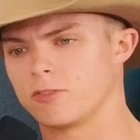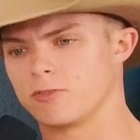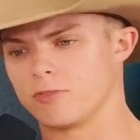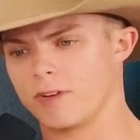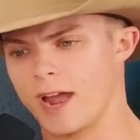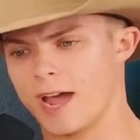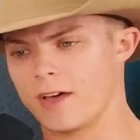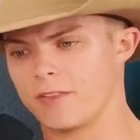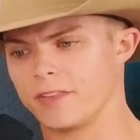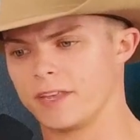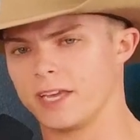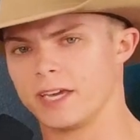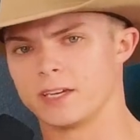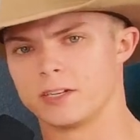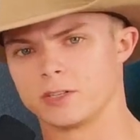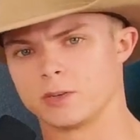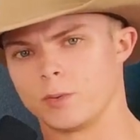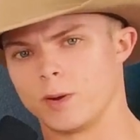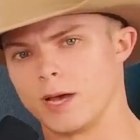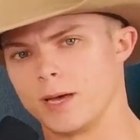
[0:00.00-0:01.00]
around the
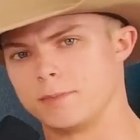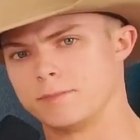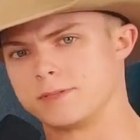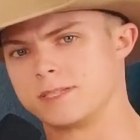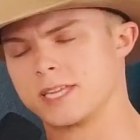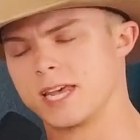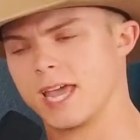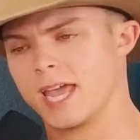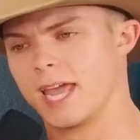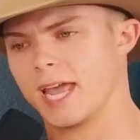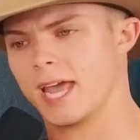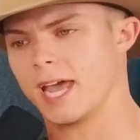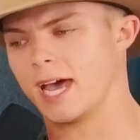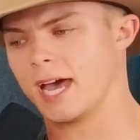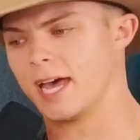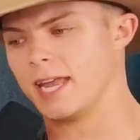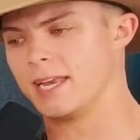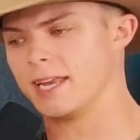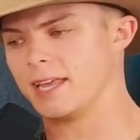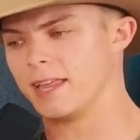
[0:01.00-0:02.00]
interwebs.
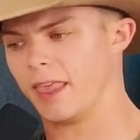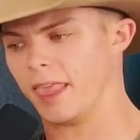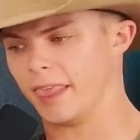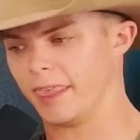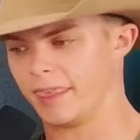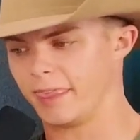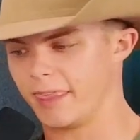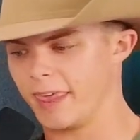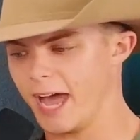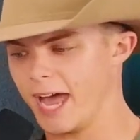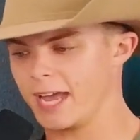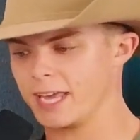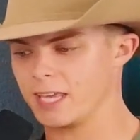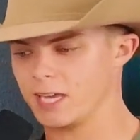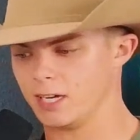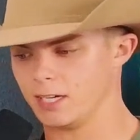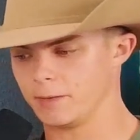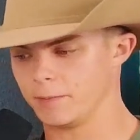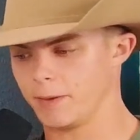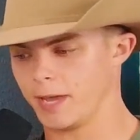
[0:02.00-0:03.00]
And that
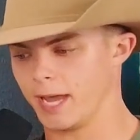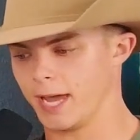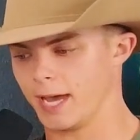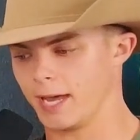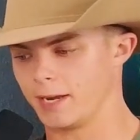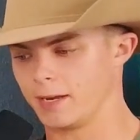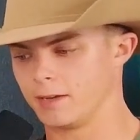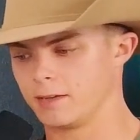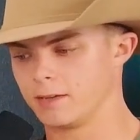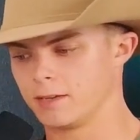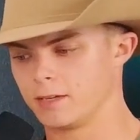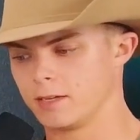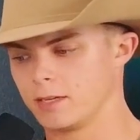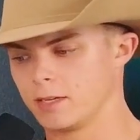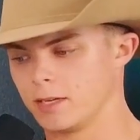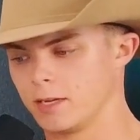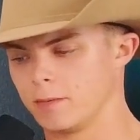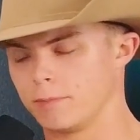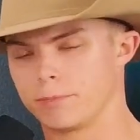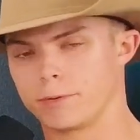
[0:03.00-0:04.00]
young man
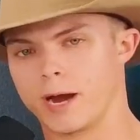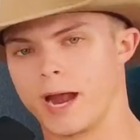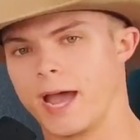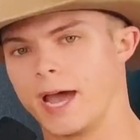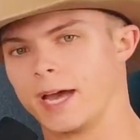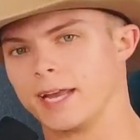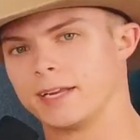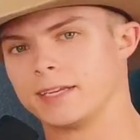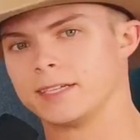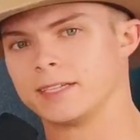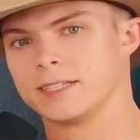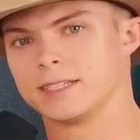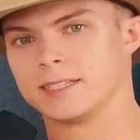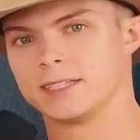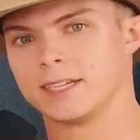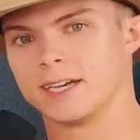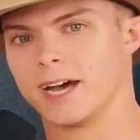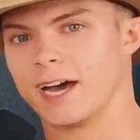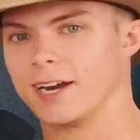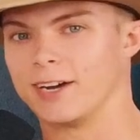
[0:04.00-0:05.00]
Brad,
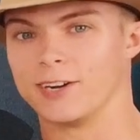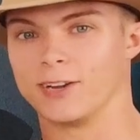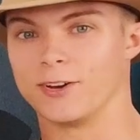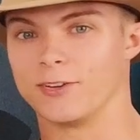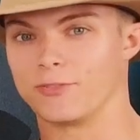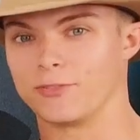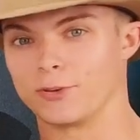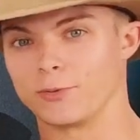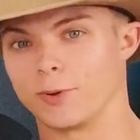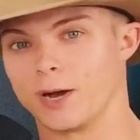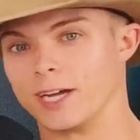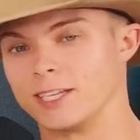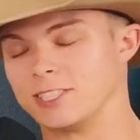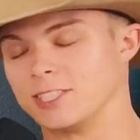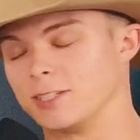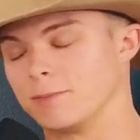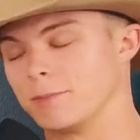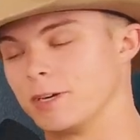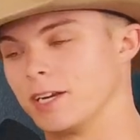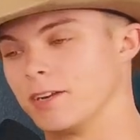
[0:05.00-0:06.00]
I don't know if you're
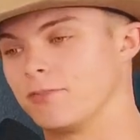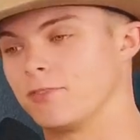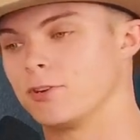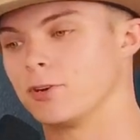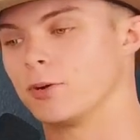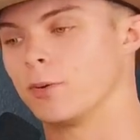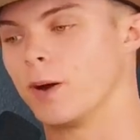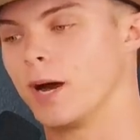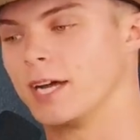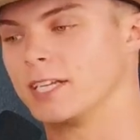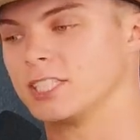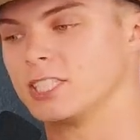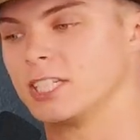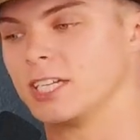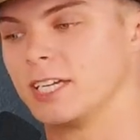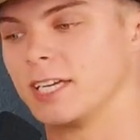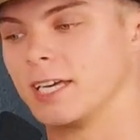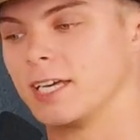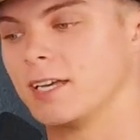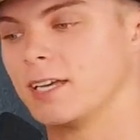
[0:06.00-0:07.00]
watching, but if you're
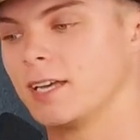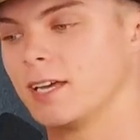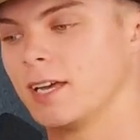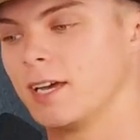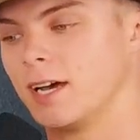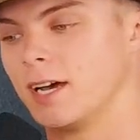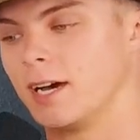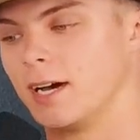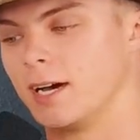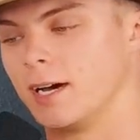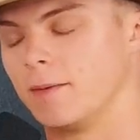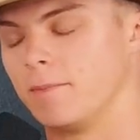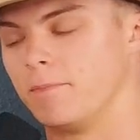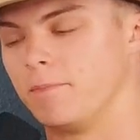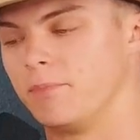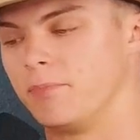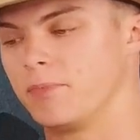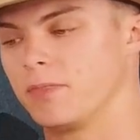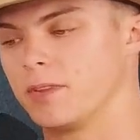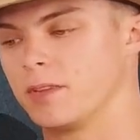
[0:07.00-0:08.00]
watching,
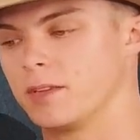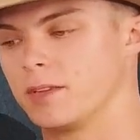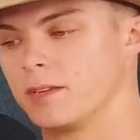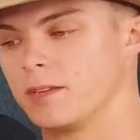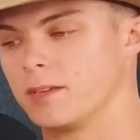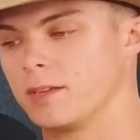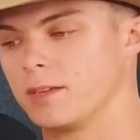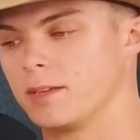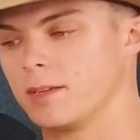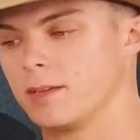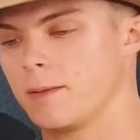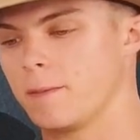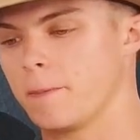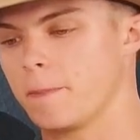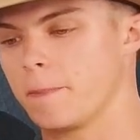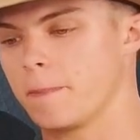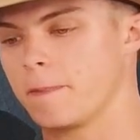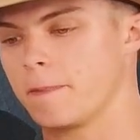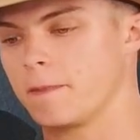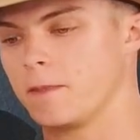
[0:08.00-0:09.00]
um,
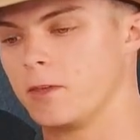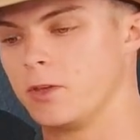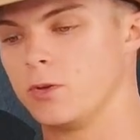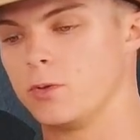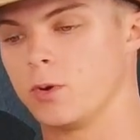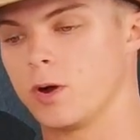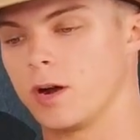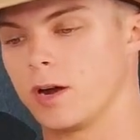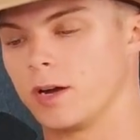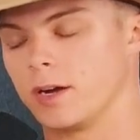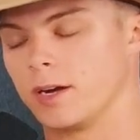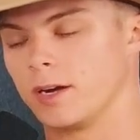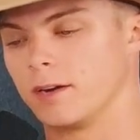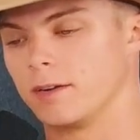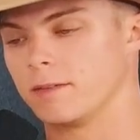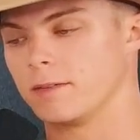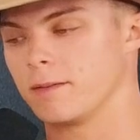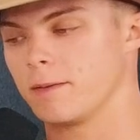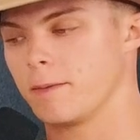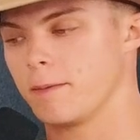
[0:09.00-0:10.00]
you
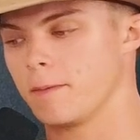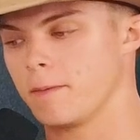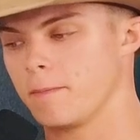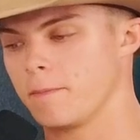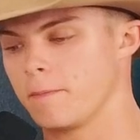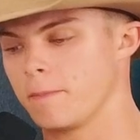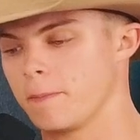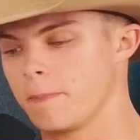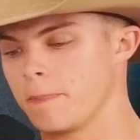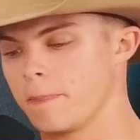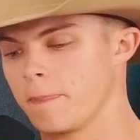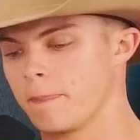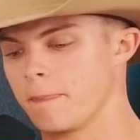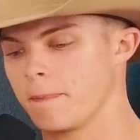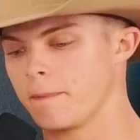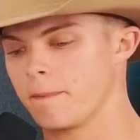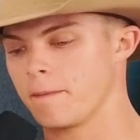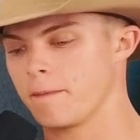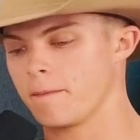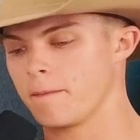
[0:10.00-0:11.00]
are
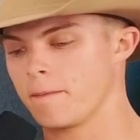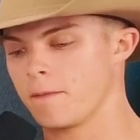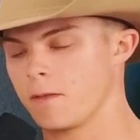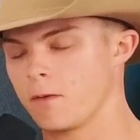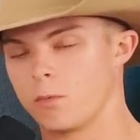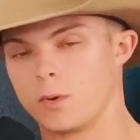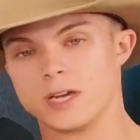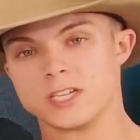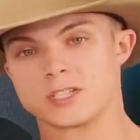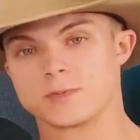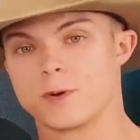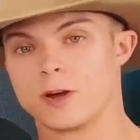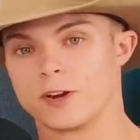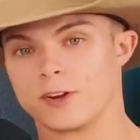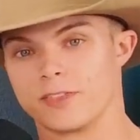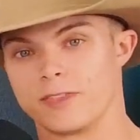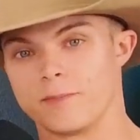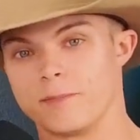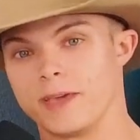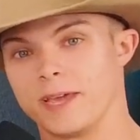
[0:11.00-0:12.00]
way
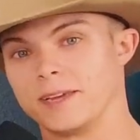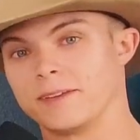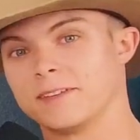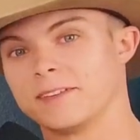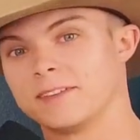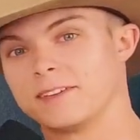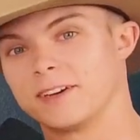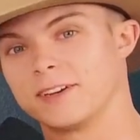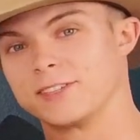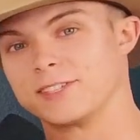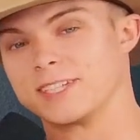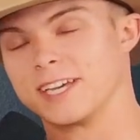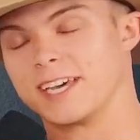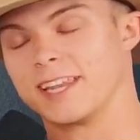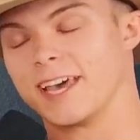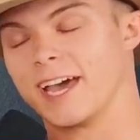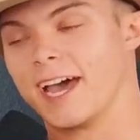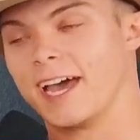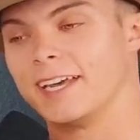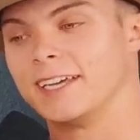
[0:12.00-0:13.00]
smarter than me. I'll
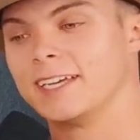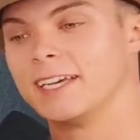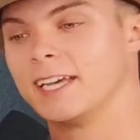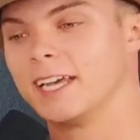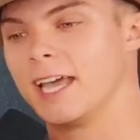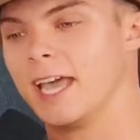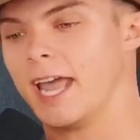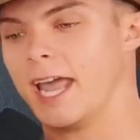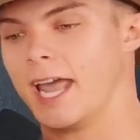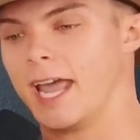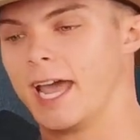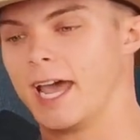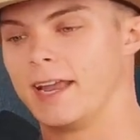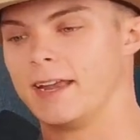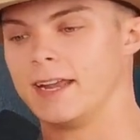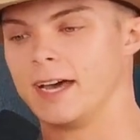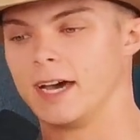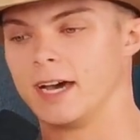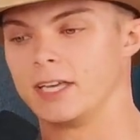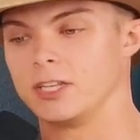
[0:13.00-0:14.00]
say that.
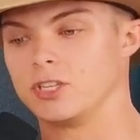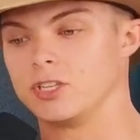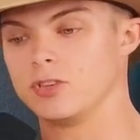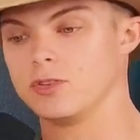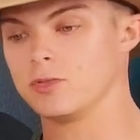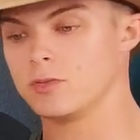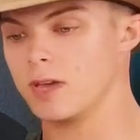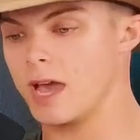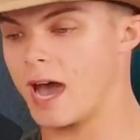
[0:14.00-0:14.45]
And uh, you